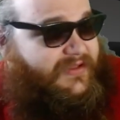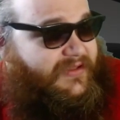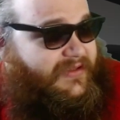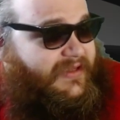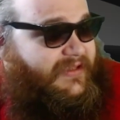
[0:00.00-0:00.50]

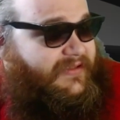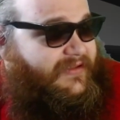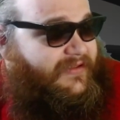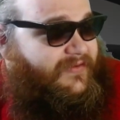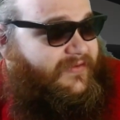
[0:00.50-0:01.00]

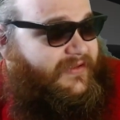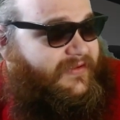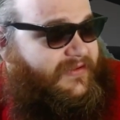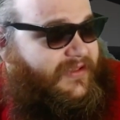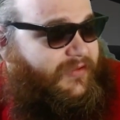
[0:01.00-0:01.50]
aliens who
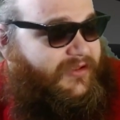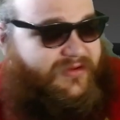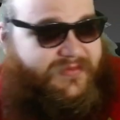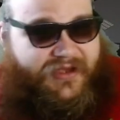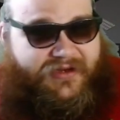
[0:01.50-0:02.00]
can split
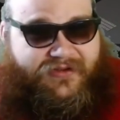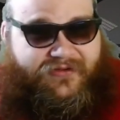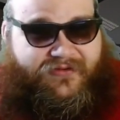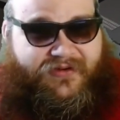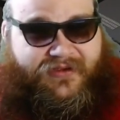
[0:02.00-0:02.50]
their body in
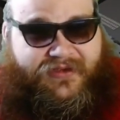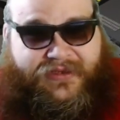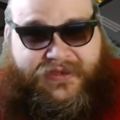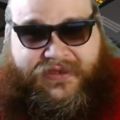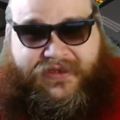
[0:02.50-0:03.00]
3,
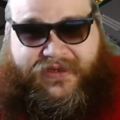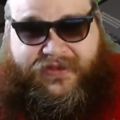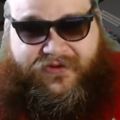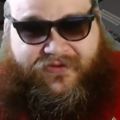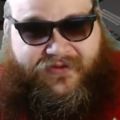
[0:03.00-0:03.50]
and
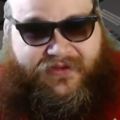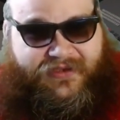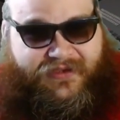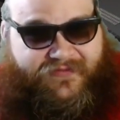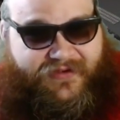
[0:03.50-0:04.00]
they don't really
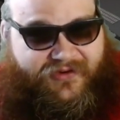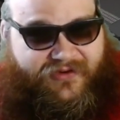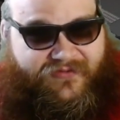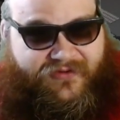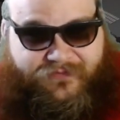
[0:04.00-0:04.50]
take advantage
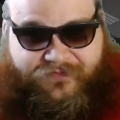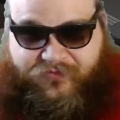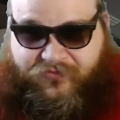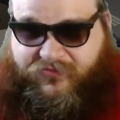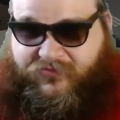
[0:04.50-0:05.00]
of it.
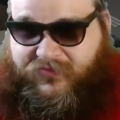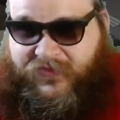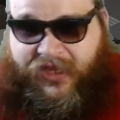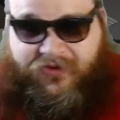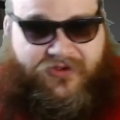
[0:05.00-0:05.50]

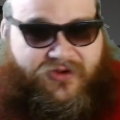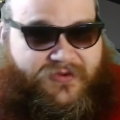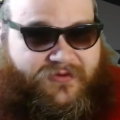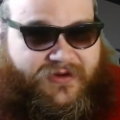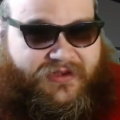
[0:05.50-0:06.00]
I was
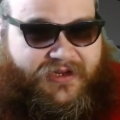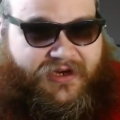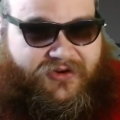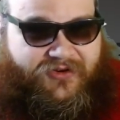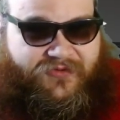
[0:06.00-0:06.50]
hoping one of the
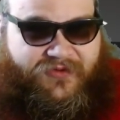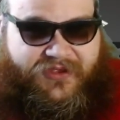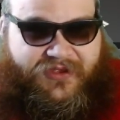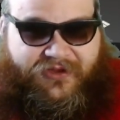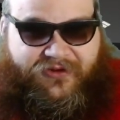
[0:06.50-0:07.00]
characters would
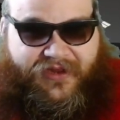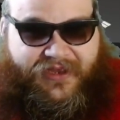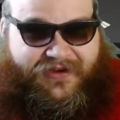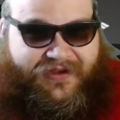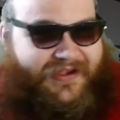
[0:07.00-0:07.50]
steal her
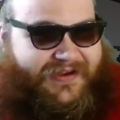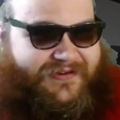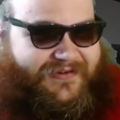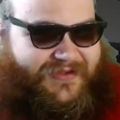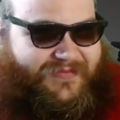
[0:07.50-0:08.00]
head and hide
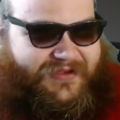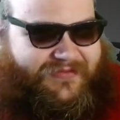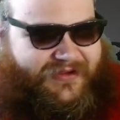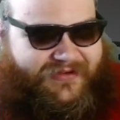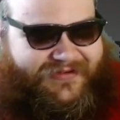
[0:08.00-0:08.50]
it or
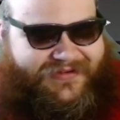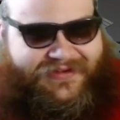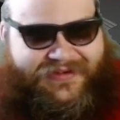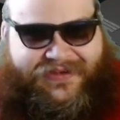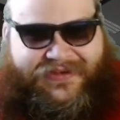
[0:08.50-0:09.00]
something, but
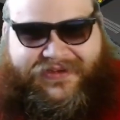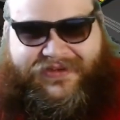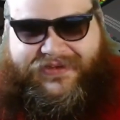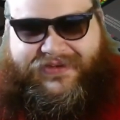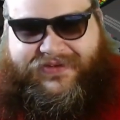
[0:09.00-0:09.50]

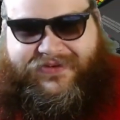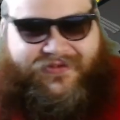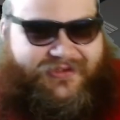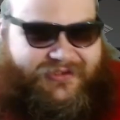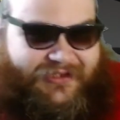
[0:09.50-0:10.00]
no
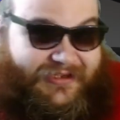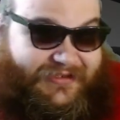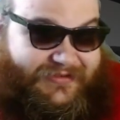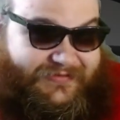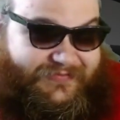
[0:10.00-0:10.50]
such
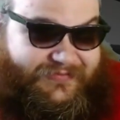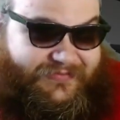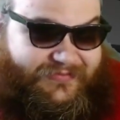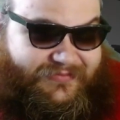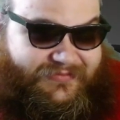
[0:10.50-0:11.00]
luck.
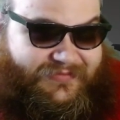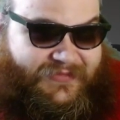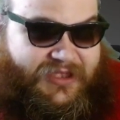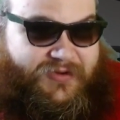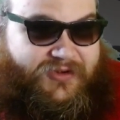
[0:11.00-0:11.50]

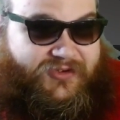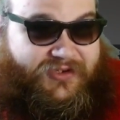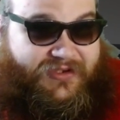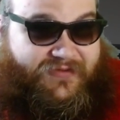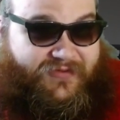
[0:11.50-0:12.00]
It's mostly
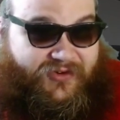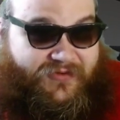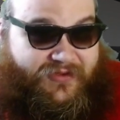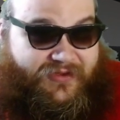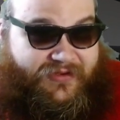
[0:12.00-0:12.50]
just a
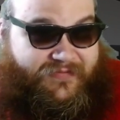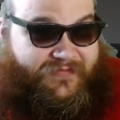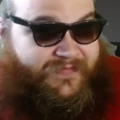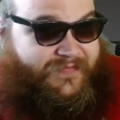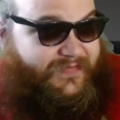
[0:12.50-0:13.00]
visual thing.
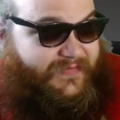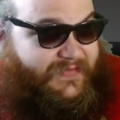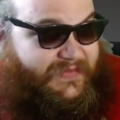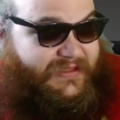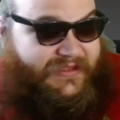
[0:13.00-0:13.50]

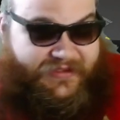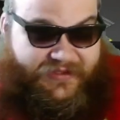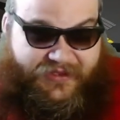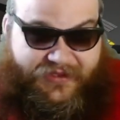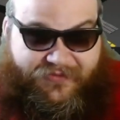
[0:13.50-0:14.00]
You'd
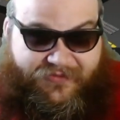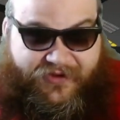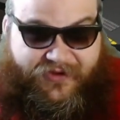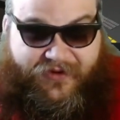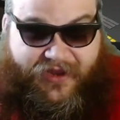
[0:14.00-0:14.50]
think something
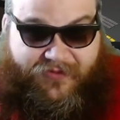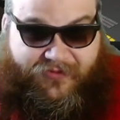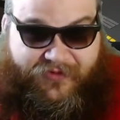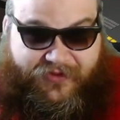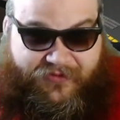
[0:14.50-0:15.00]
funny would
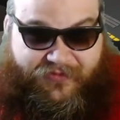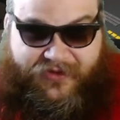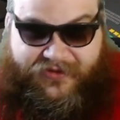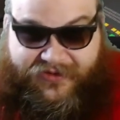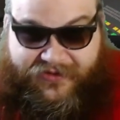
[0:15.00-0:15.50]
happen with it,
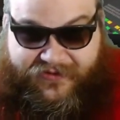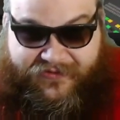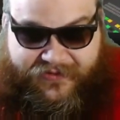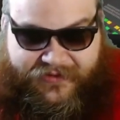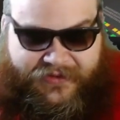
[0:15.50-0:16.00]
but no.